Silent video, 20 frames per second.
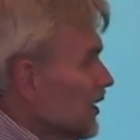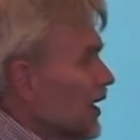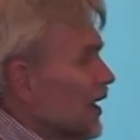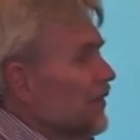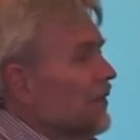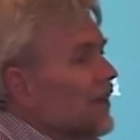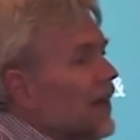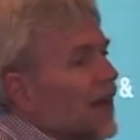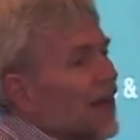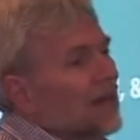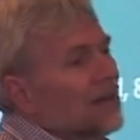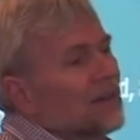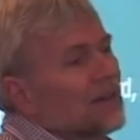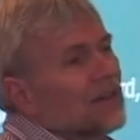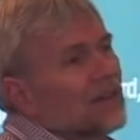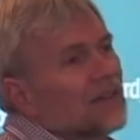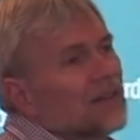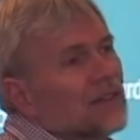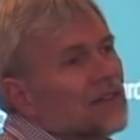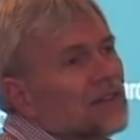And that
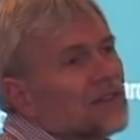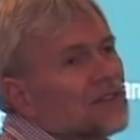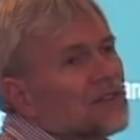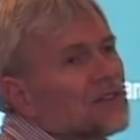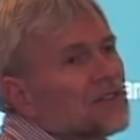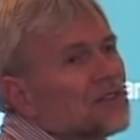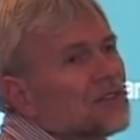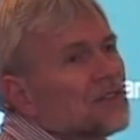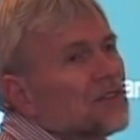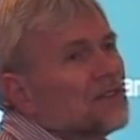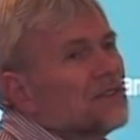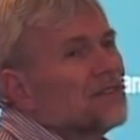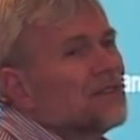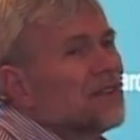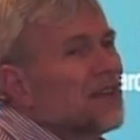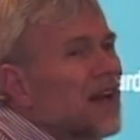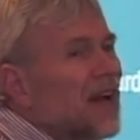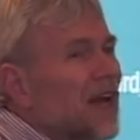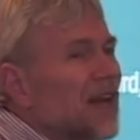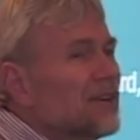is
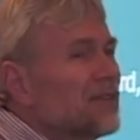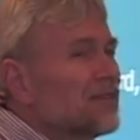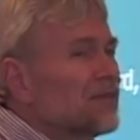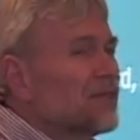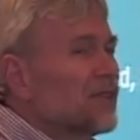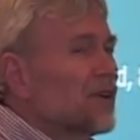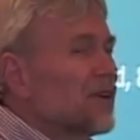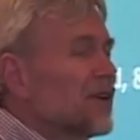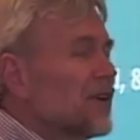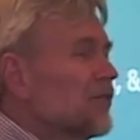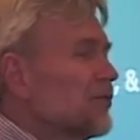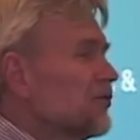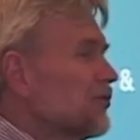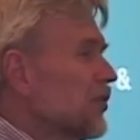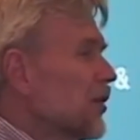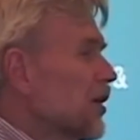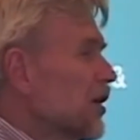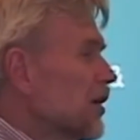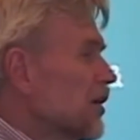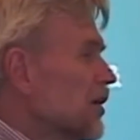not very
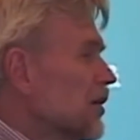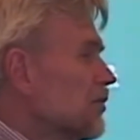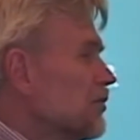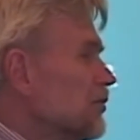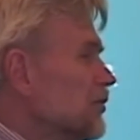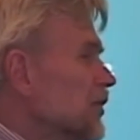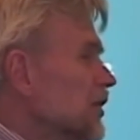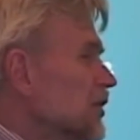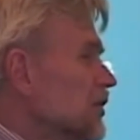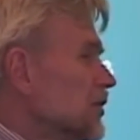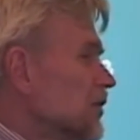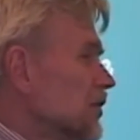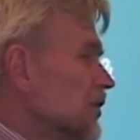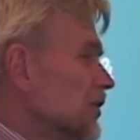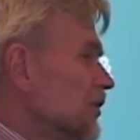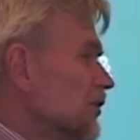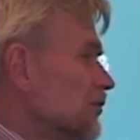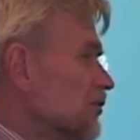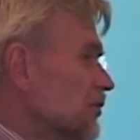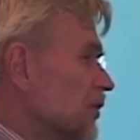far
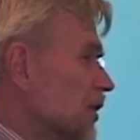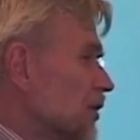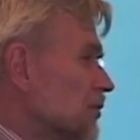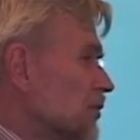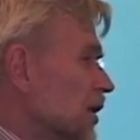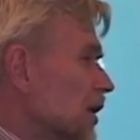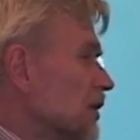afield from